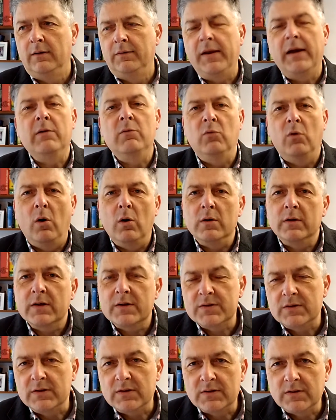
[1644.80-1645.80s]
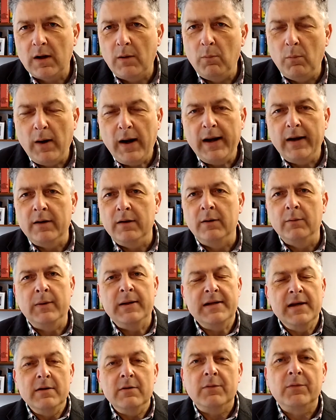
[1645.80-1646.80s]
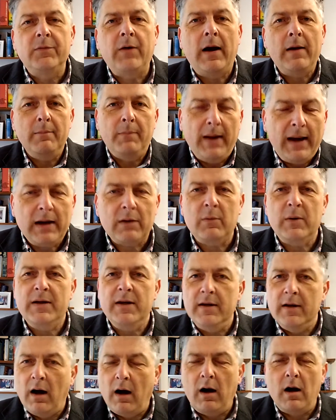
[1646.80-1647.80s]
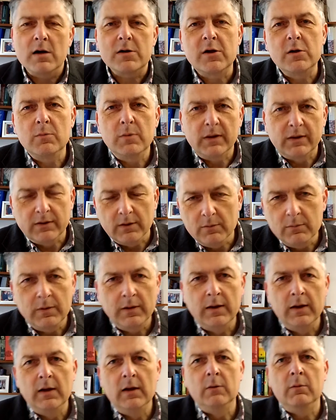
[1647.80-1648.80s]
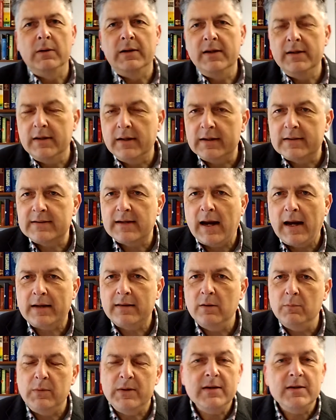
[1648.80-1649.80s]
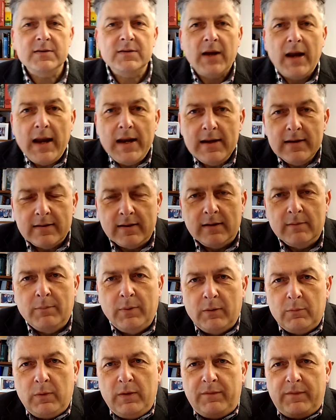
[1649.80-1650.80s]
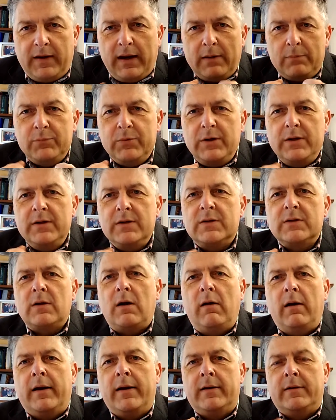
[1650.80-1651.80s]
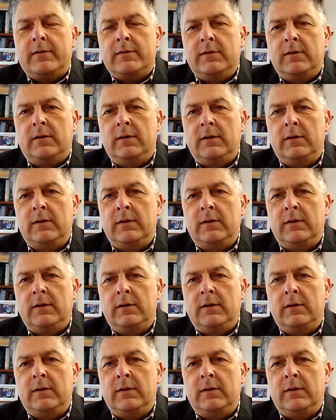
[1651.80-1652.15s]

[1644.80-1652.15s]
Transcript: They wronged us in some way and we didn't fight back, we didn't argue with them, we didn't attack them, we didn't say anything, but we've kept it inside.